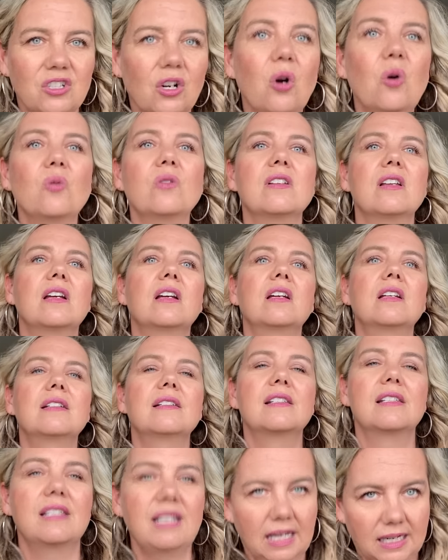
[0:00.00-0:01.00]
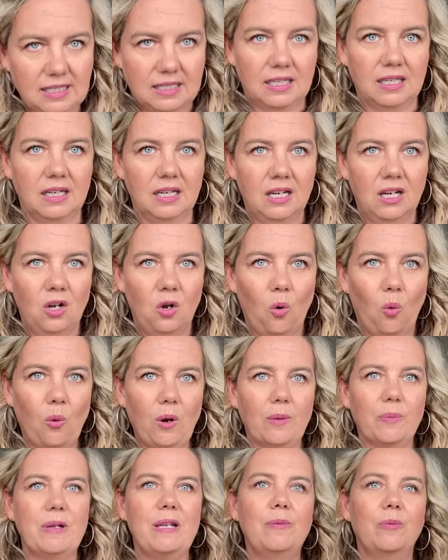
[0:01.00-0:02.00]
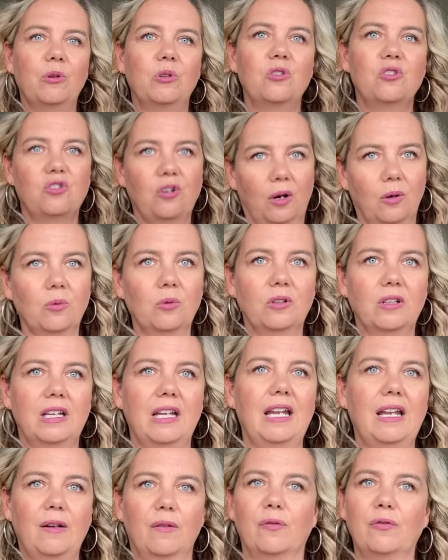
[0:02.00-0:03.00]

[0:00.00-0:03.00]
Don't sit where people generally eat